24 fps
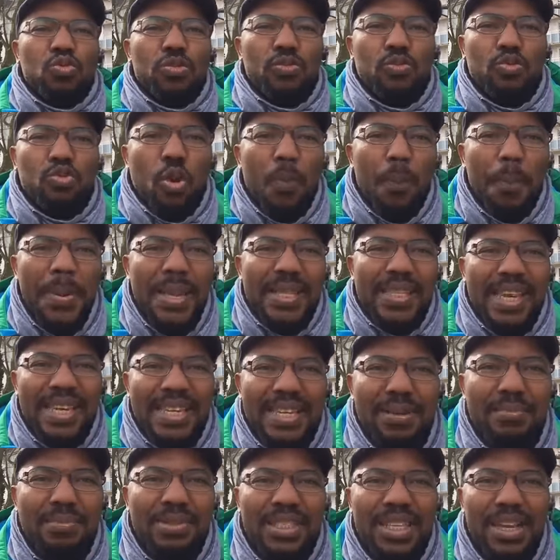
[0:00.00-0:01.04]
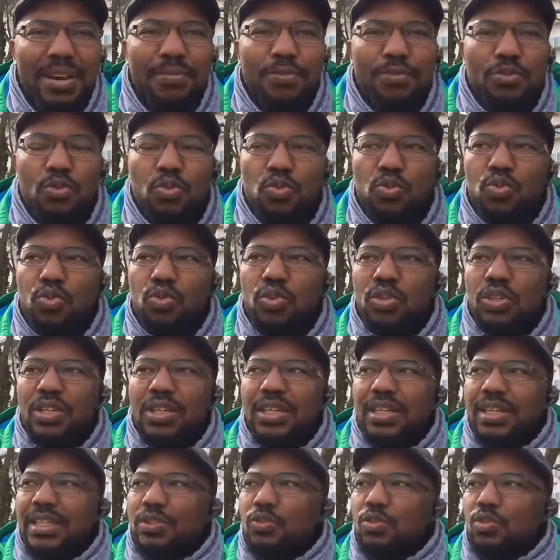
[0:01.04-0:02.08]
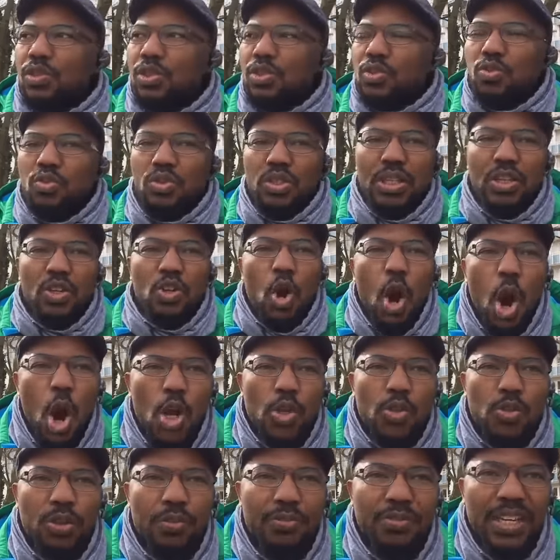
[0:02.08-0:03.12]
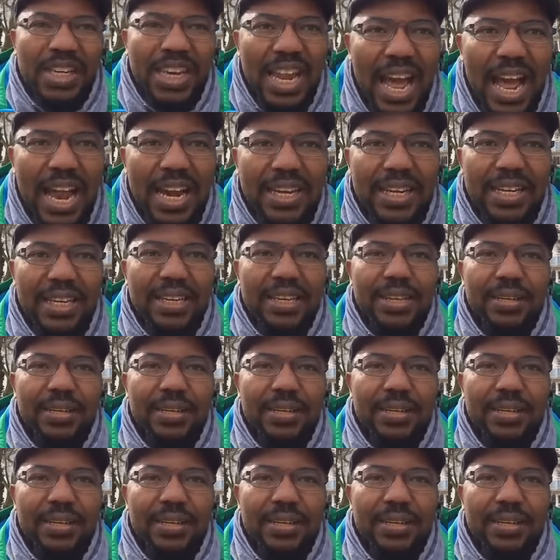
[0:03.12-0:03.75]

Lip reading: submitted themselves to the gods of the land.